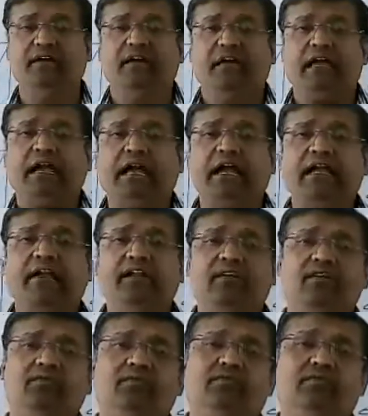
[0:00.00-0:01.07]
of the body,
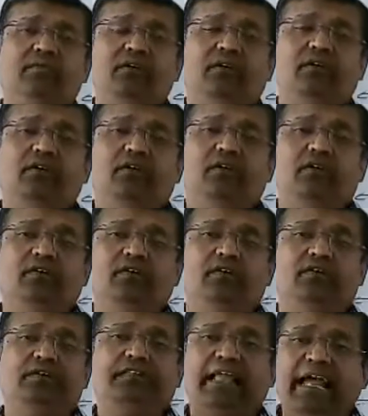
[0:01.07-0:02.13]
and
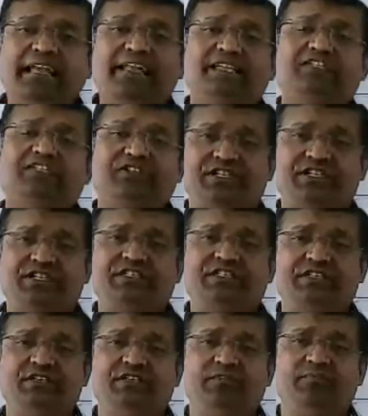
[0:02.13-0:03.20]

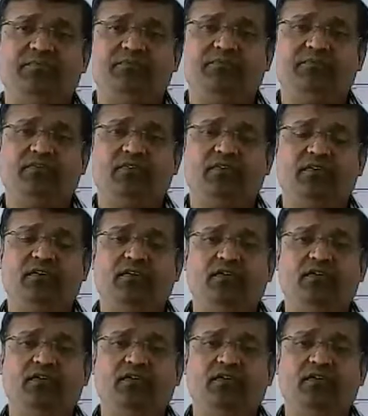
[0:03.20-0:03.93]
that stress